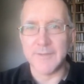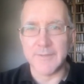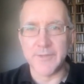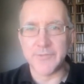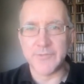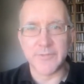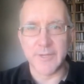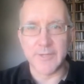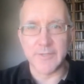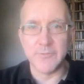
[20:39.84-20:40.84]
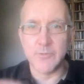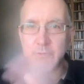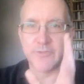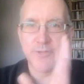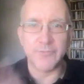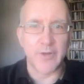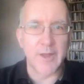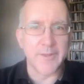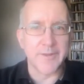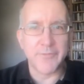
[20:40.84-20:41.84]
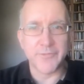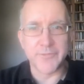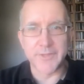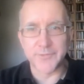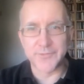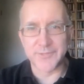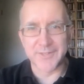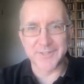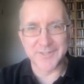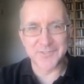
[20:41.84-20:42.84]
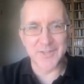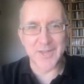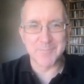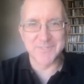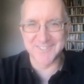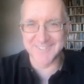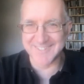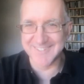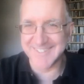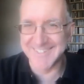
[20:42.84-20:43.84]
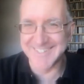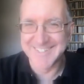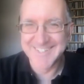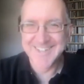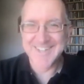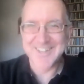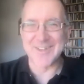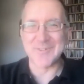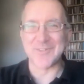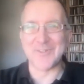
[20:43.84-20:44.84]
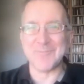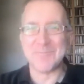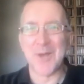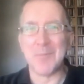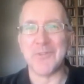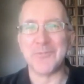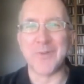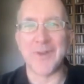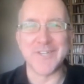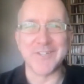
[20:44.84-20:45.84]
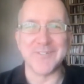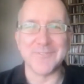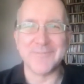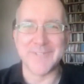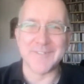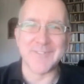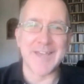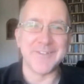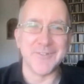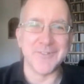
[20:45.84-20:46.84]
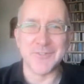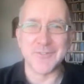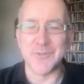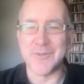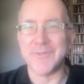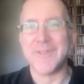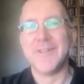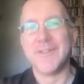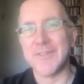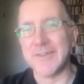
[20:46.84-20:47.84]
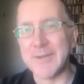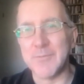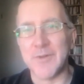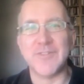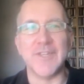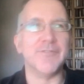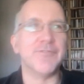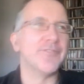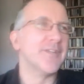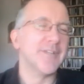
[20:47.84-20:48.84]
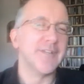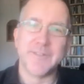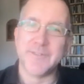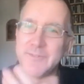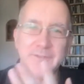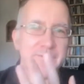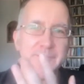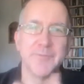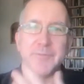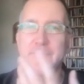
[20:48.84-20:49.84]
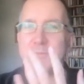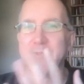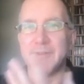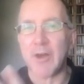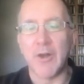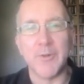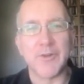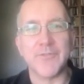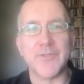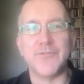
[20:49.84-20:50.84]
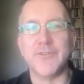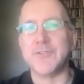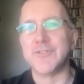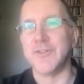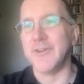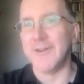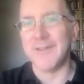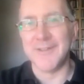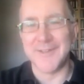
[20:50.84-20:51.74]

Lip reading: Liszt, genug davon, enough of this, Gesamt. That was a hopeless project of getting that under control. The leitmotif, the artwork of the future,